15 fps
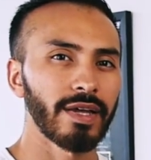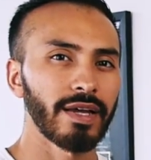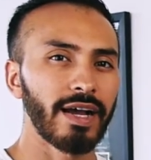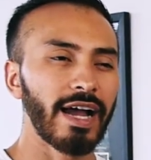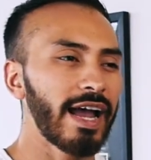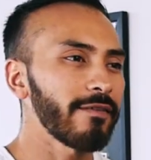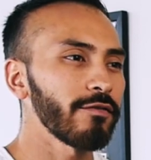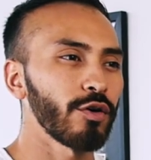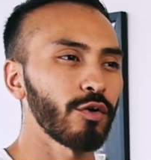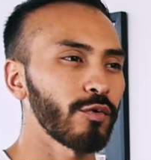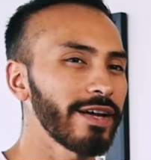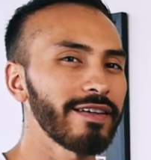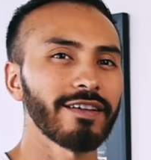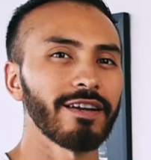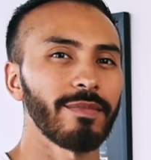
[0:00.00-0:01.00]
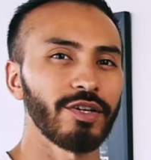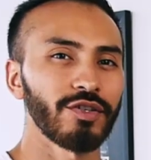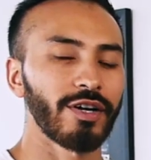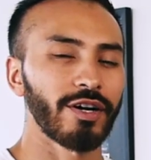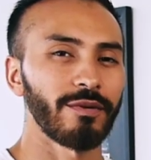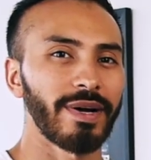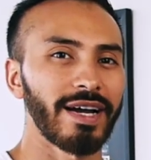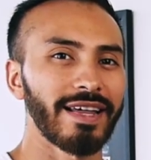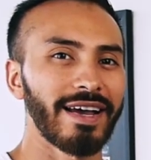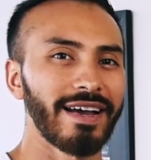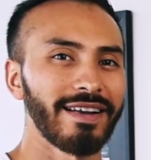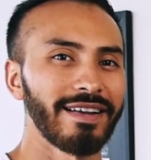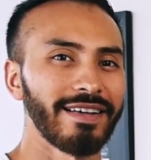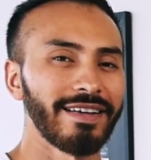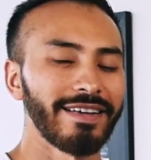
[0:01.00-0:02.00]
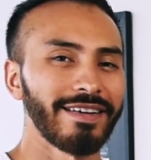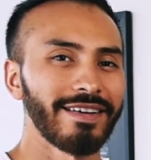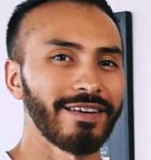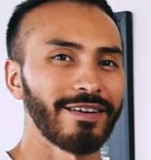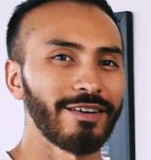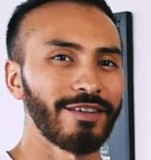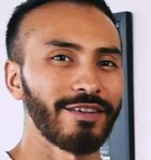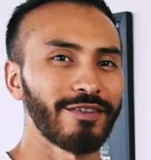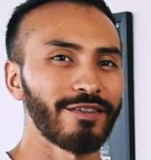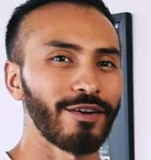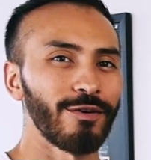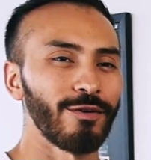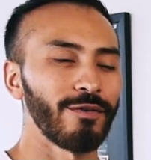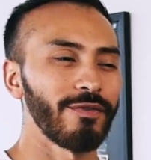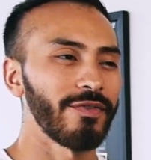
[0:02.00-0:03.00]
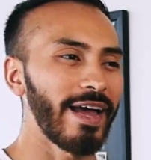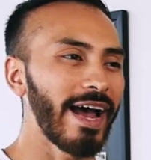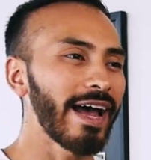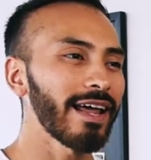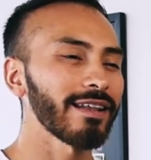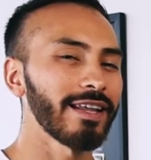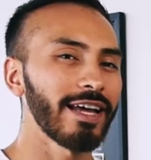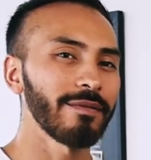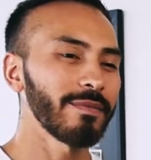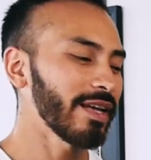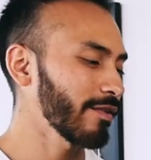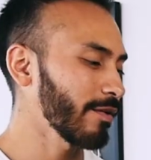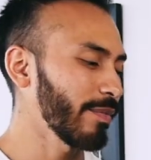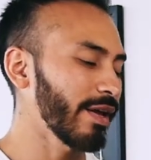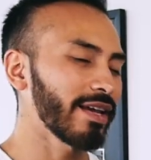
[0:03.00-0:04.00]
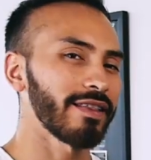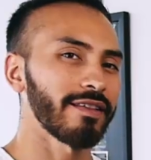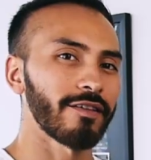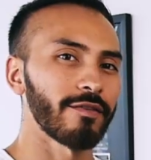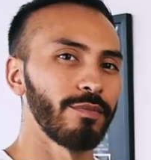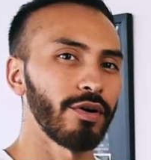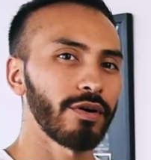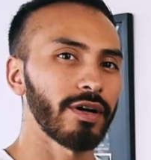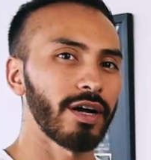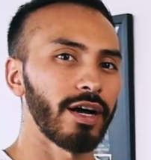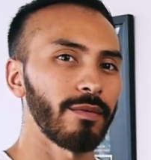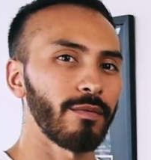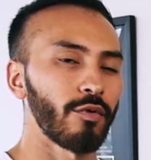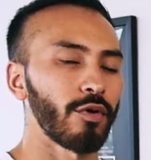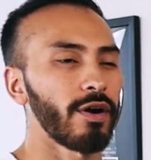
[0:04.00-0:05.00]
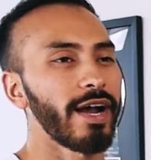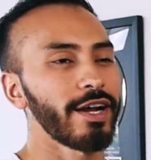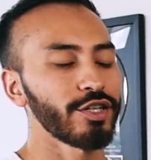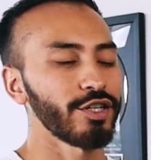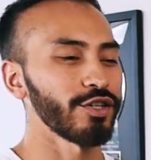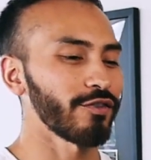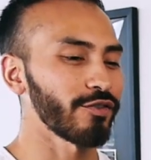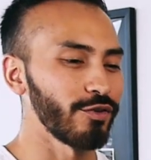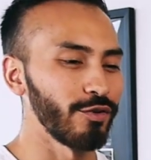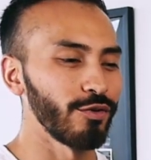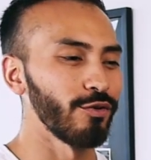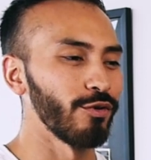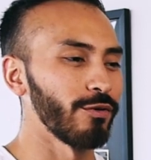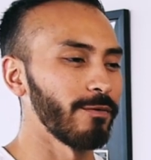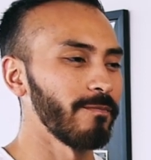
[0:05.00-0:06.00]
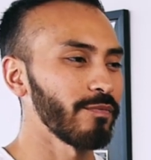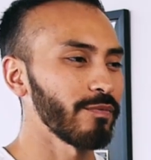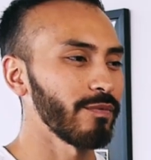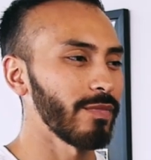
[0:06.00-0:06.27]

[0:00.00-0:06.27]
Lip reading: I have no reason to be triggered by that. So that led me to picking this book up, or actually just Googled